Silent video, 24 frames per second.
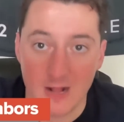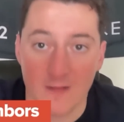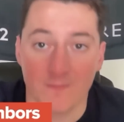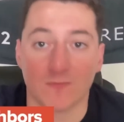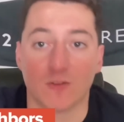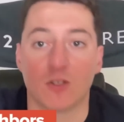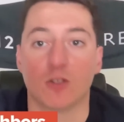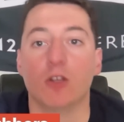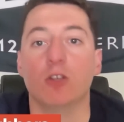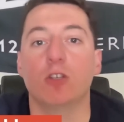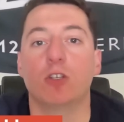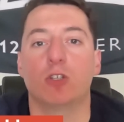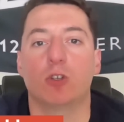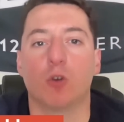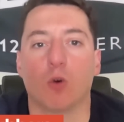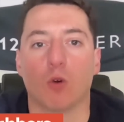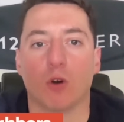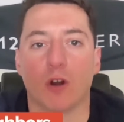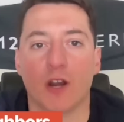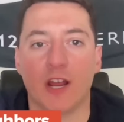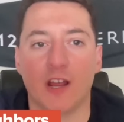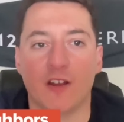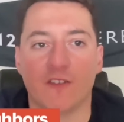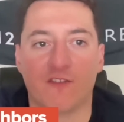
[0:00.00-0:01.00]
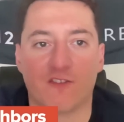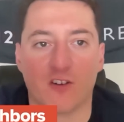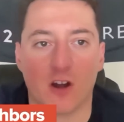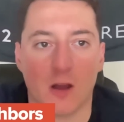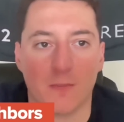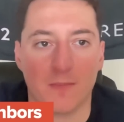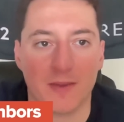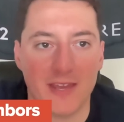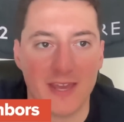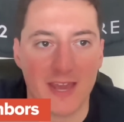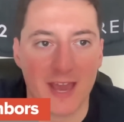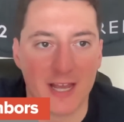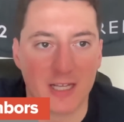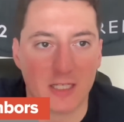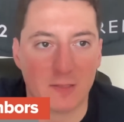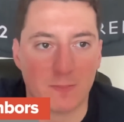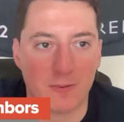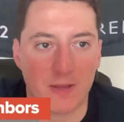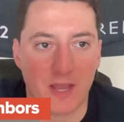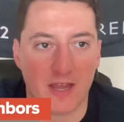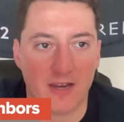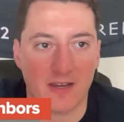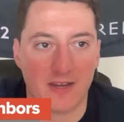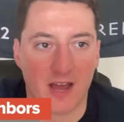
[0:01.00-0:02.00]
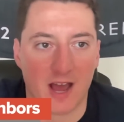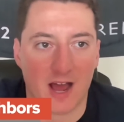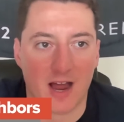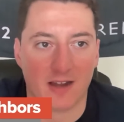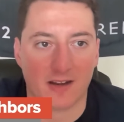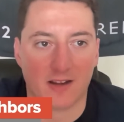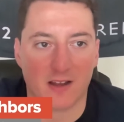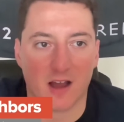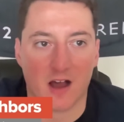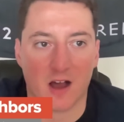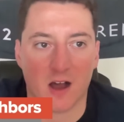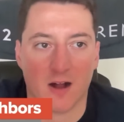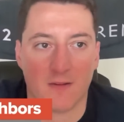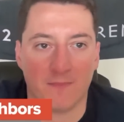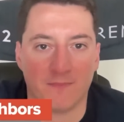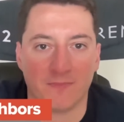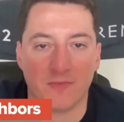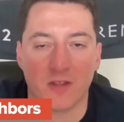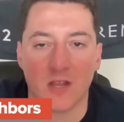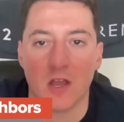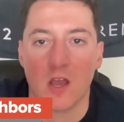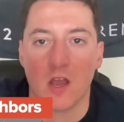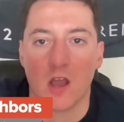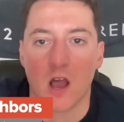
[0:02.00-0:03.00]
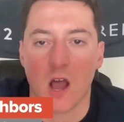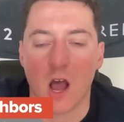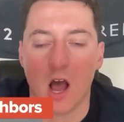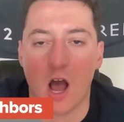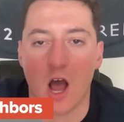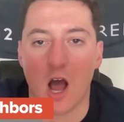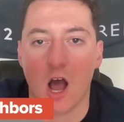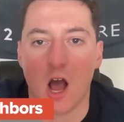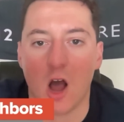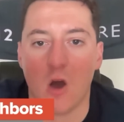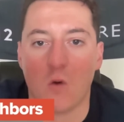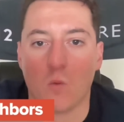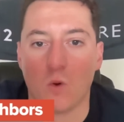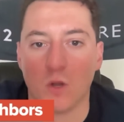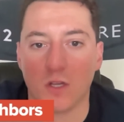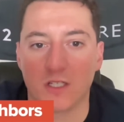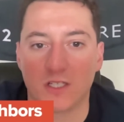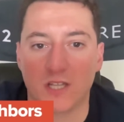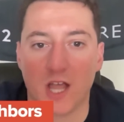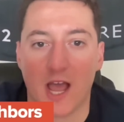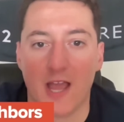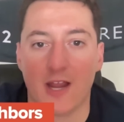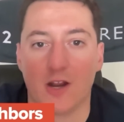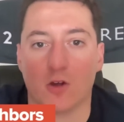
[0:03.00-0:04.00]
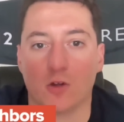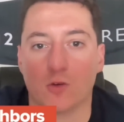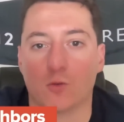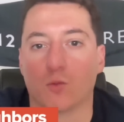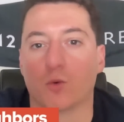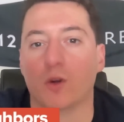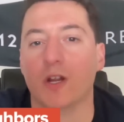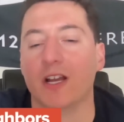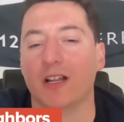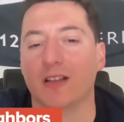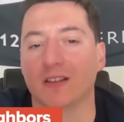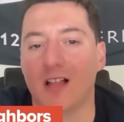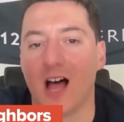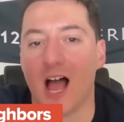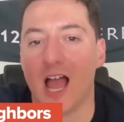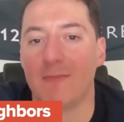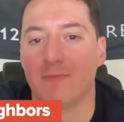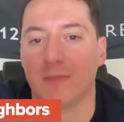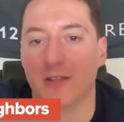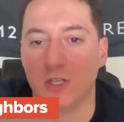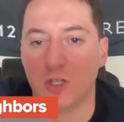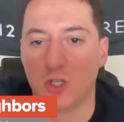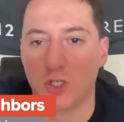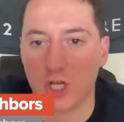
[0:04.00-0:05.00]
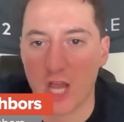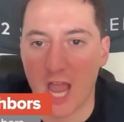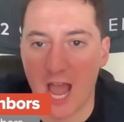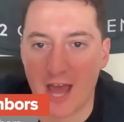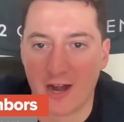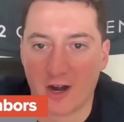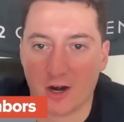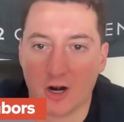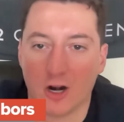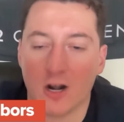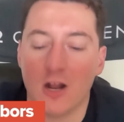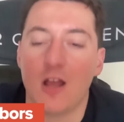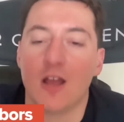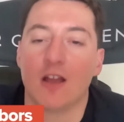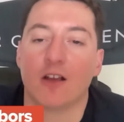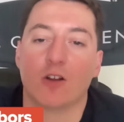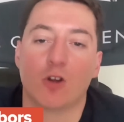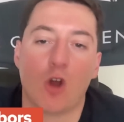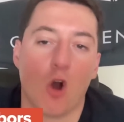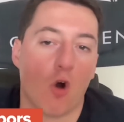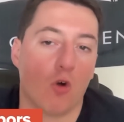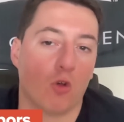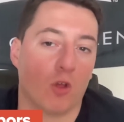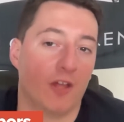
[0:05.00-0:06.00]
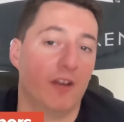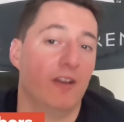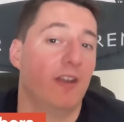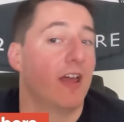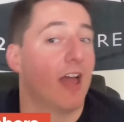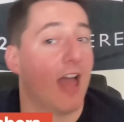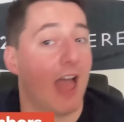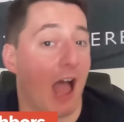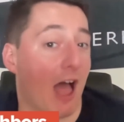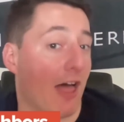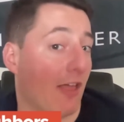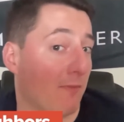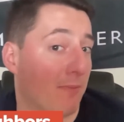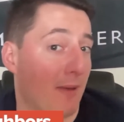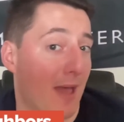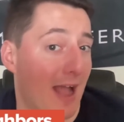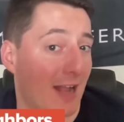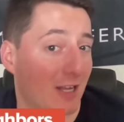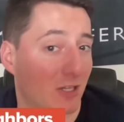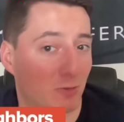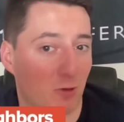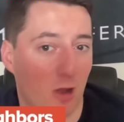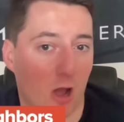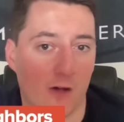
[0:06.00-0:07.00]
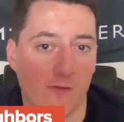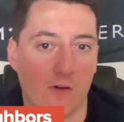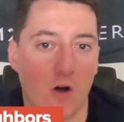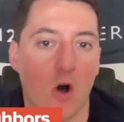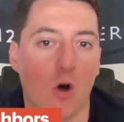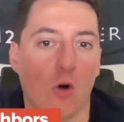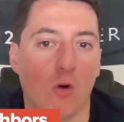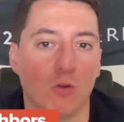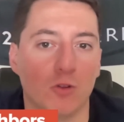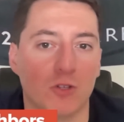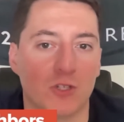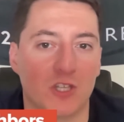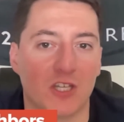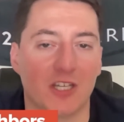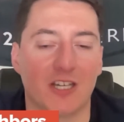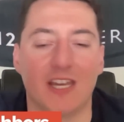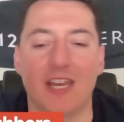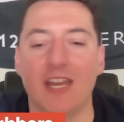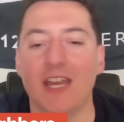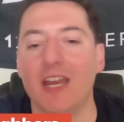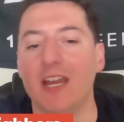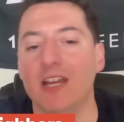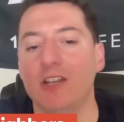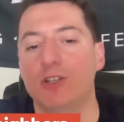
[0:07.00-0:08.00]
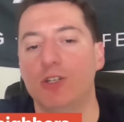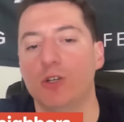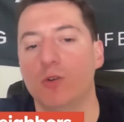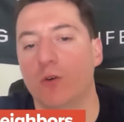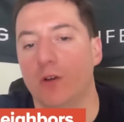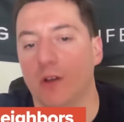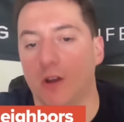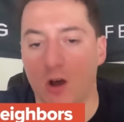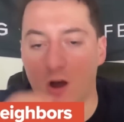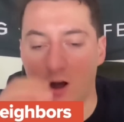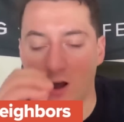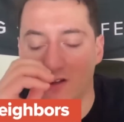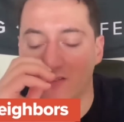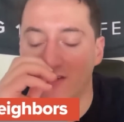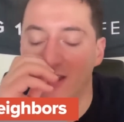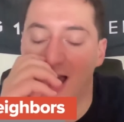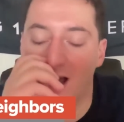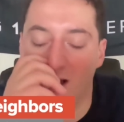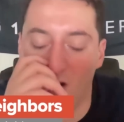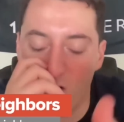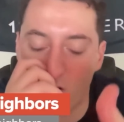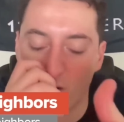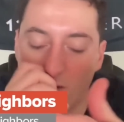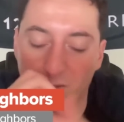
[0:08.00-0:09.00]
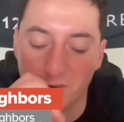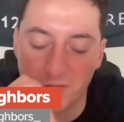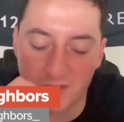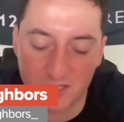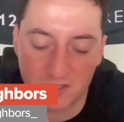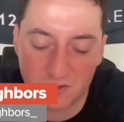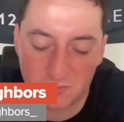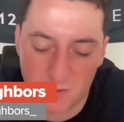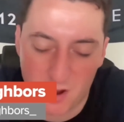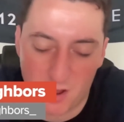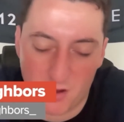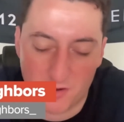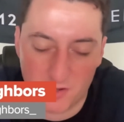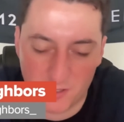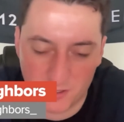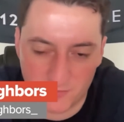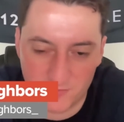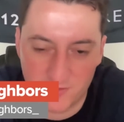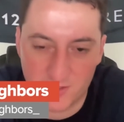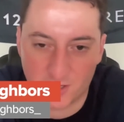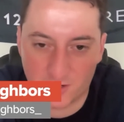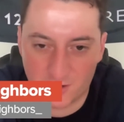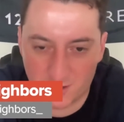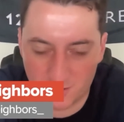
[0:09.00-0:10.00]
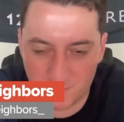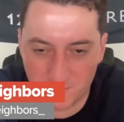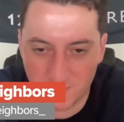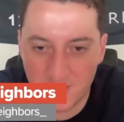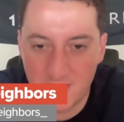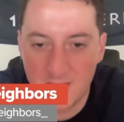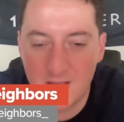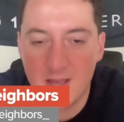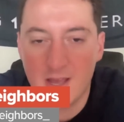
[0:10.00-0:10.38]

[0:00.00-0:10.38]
So this story from ESPN.com was titled Realignment Chatter, How the Pac-12 Holds the Key to It All. Now, holds is a relative term.